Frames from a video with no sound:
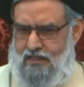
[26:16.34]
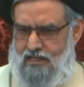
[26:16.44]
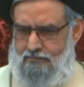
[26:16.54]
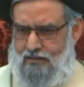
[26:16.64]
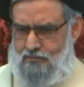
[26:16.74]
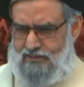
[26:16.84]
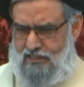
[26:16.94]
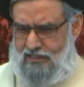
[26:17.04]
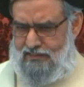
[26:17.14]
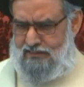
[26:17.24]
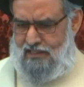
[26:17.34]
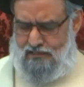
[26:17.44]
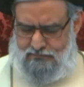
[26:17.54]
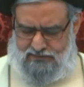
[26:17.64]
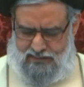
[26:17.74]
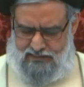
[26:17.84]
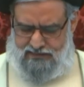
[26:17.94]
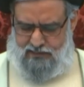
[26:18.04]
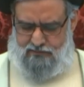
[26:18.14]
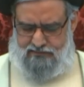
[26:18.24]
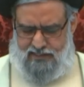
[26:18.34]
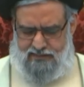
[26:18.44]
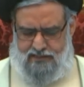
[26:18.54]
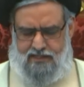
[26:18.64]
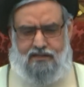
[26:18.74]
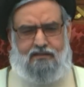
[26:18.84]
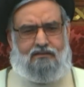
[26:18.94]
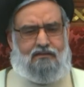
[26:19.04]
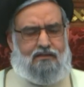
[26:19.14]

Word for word: Imam al salam says that on that day,